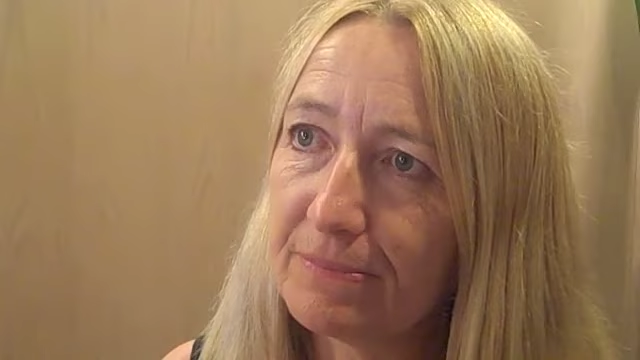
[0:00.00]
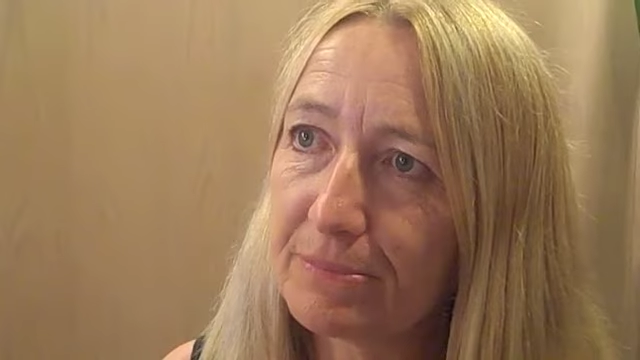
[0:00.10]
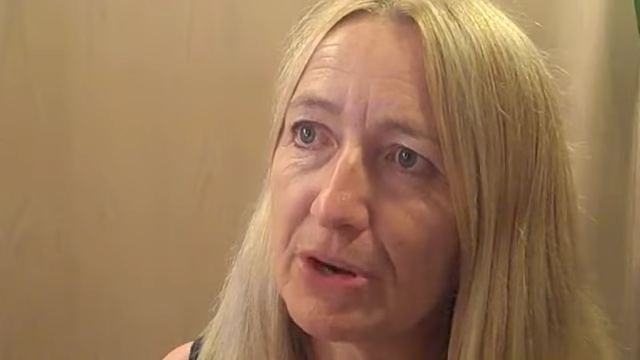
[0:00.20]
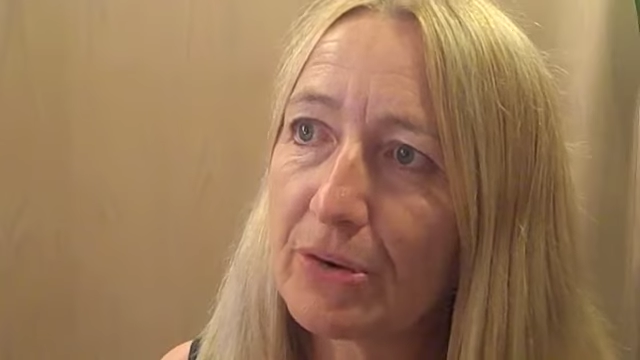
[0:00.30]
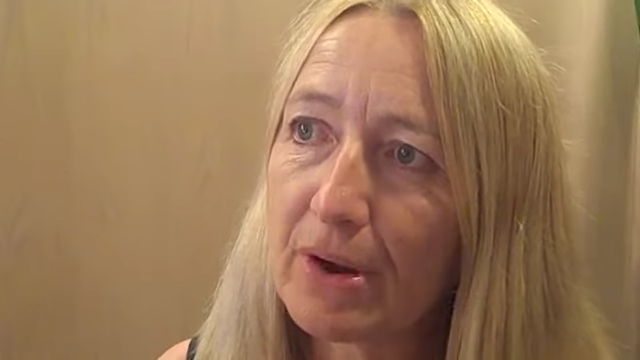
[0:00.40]

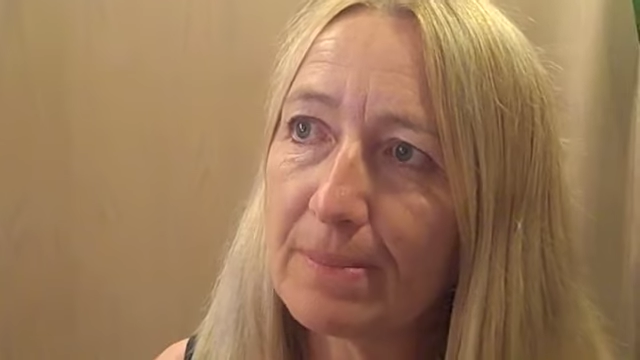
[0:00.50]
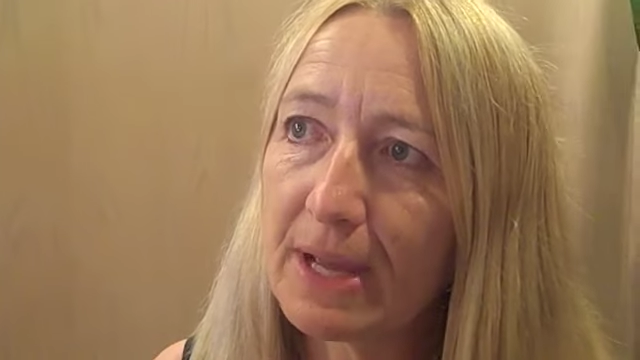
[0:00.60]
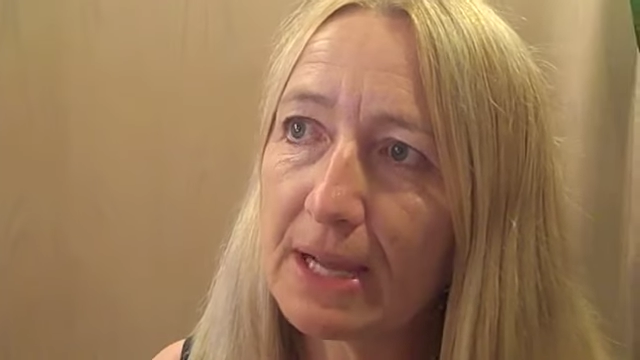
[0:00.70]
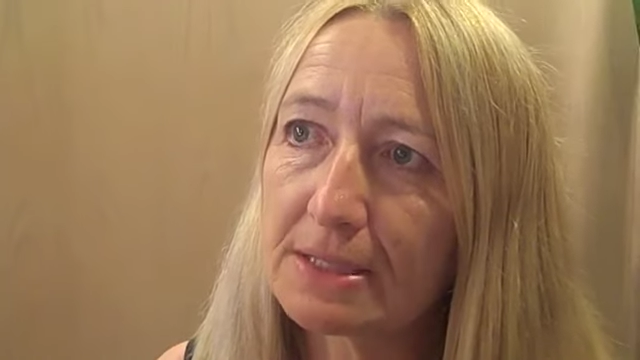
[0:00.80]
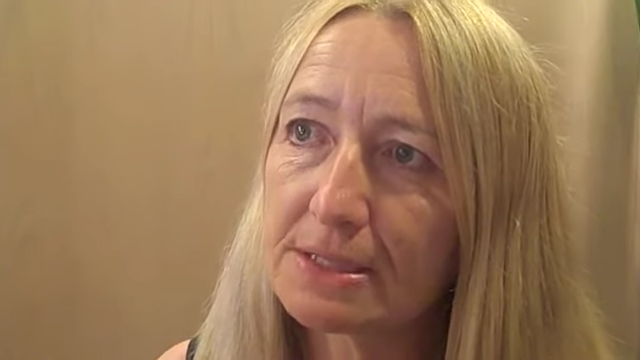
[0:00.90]
program
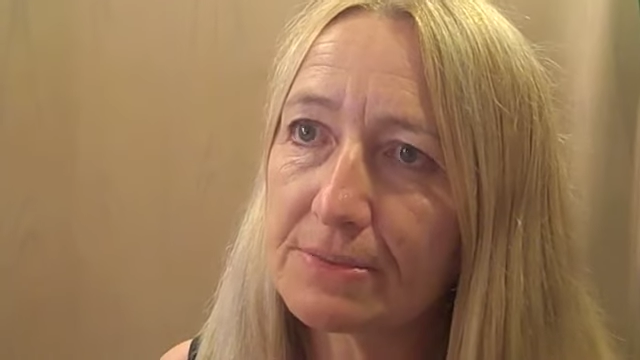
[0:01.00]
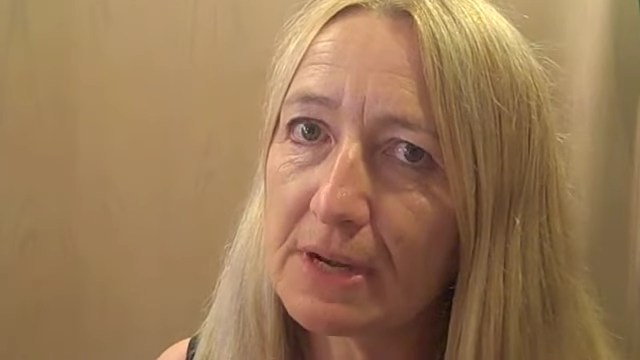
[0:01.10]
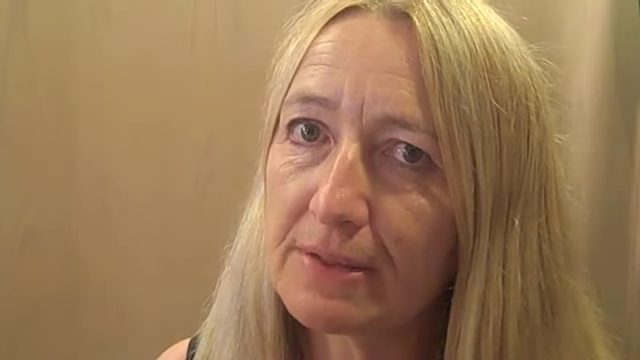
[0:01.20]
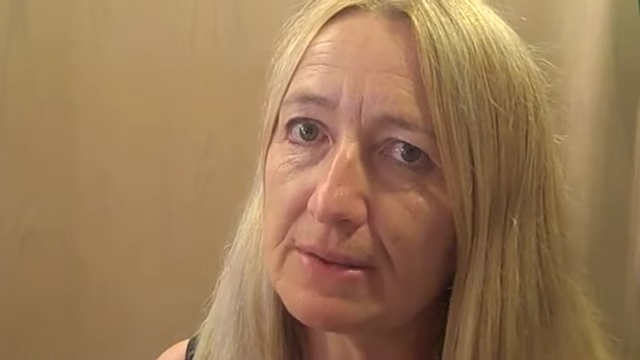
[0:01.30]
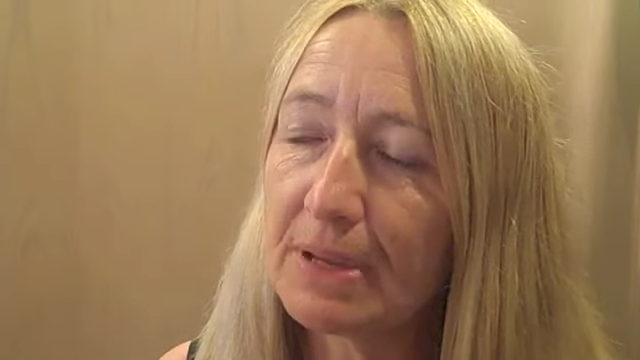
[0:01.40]
makers
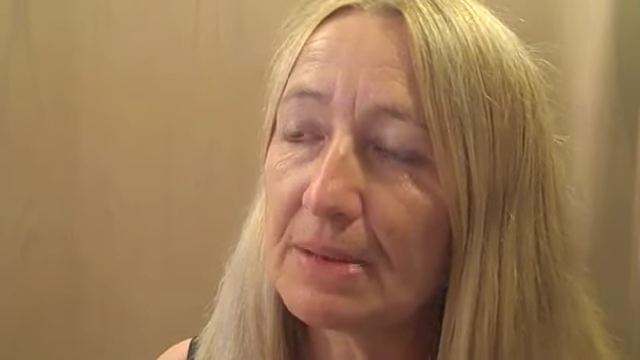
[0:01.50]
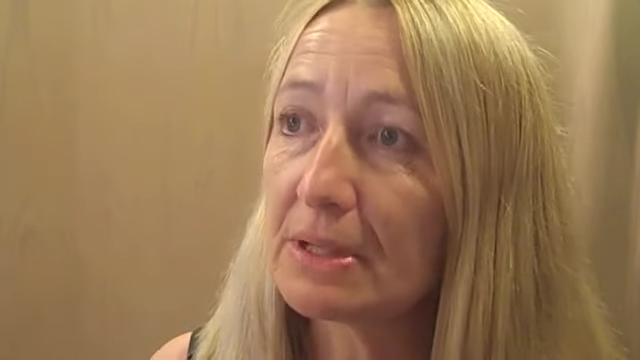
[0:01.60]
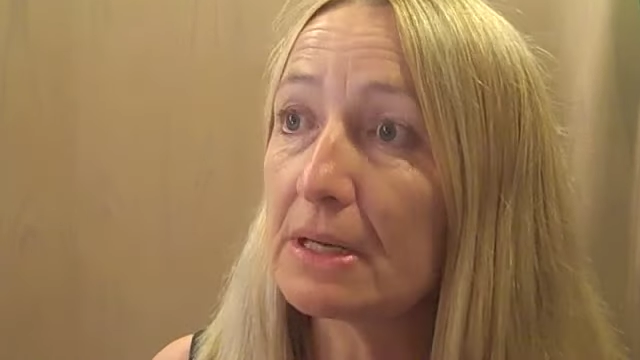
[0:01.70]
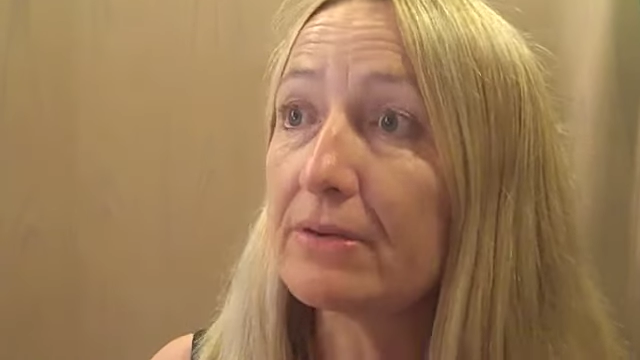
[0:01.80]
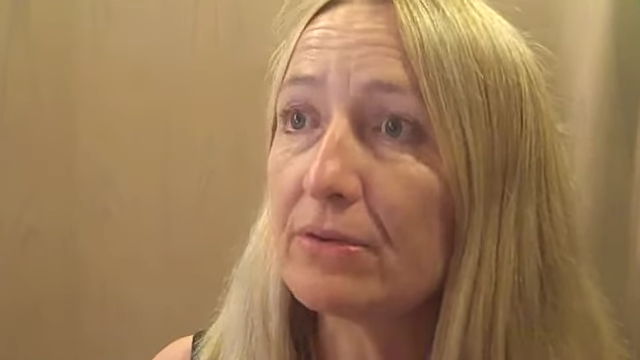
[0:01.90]
rather than people
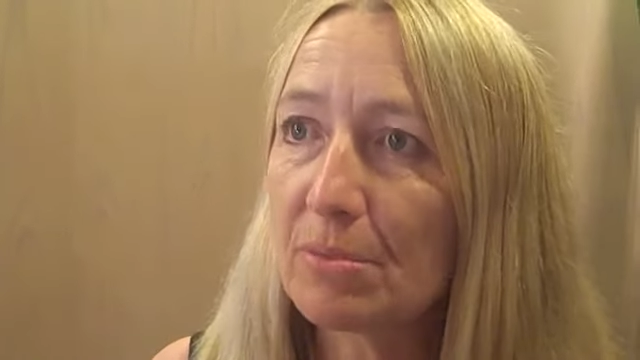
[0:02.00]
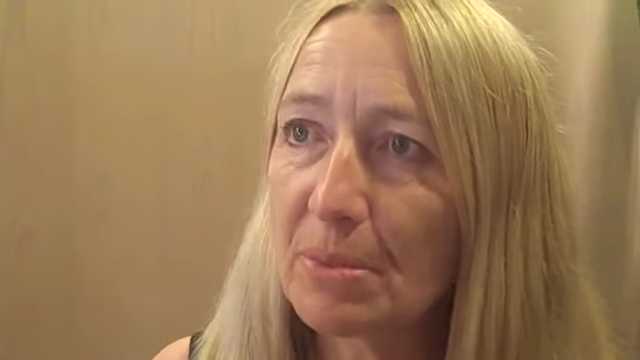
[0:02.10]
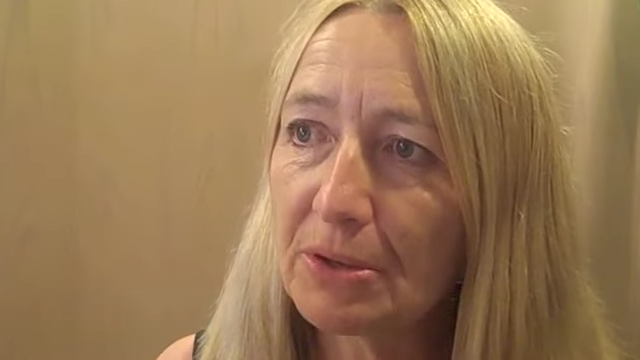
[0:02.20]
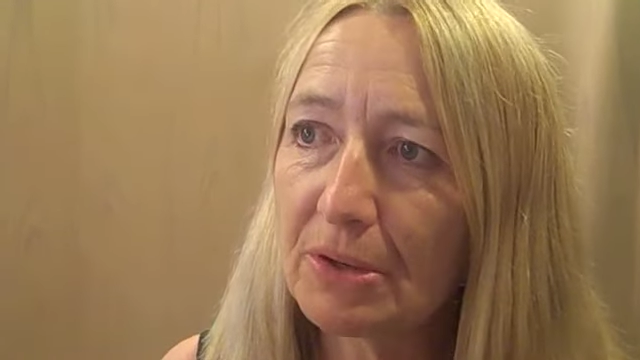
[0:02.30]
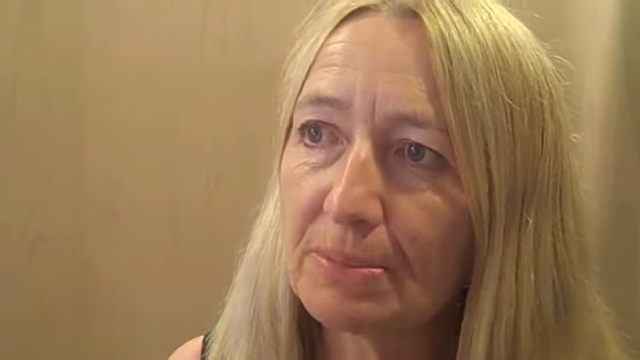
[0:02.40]
that live in
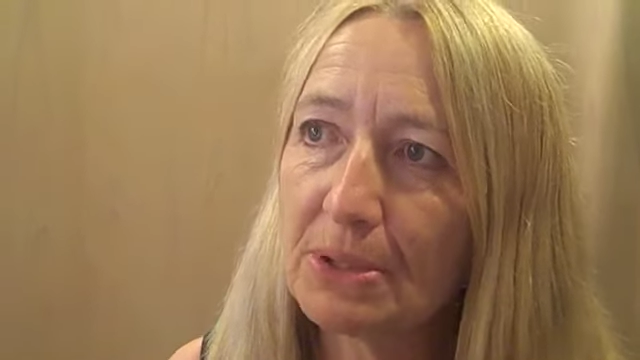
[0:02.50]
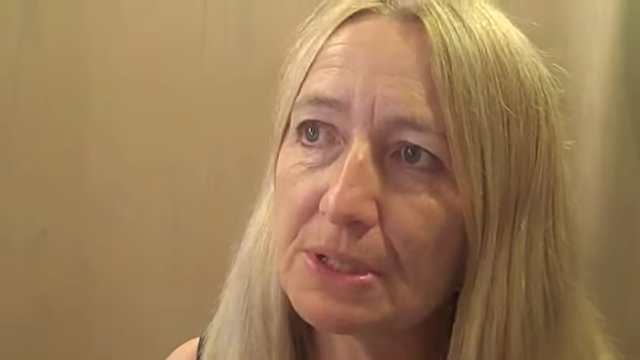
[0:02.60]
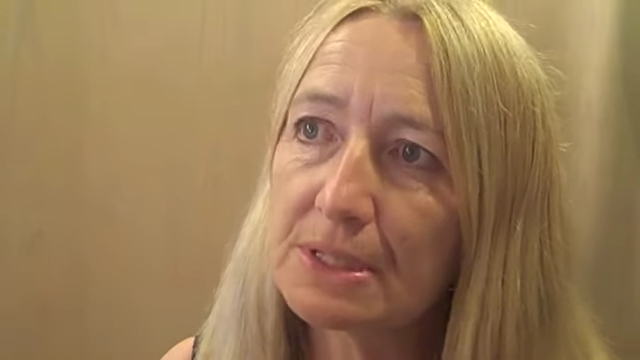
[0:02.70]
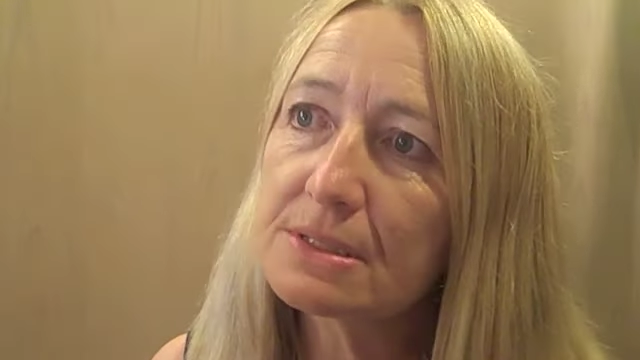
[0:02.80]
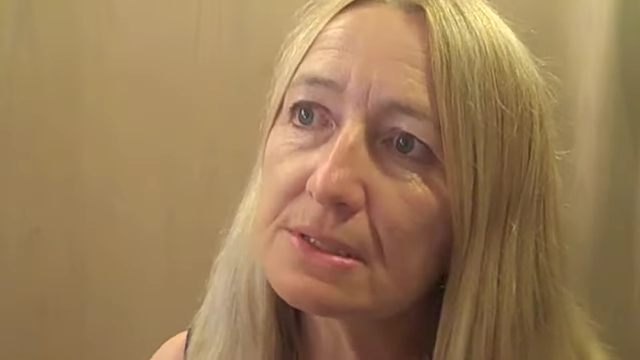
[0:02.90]
remote
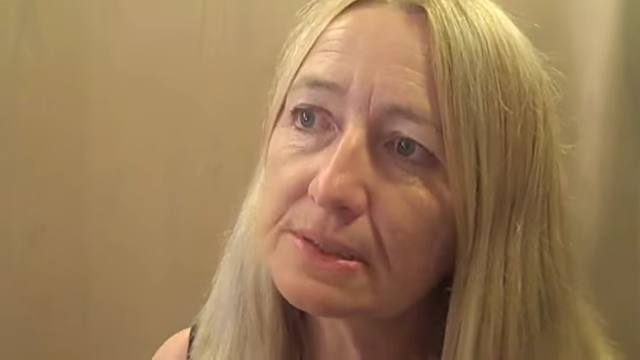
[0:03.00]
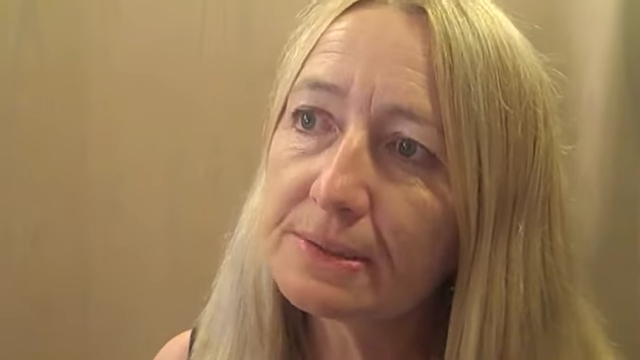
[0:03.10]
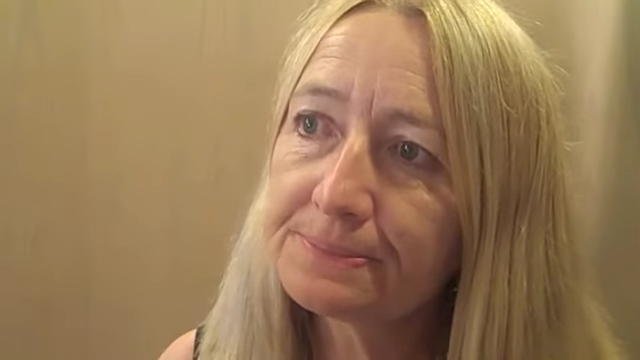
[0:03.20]
communities.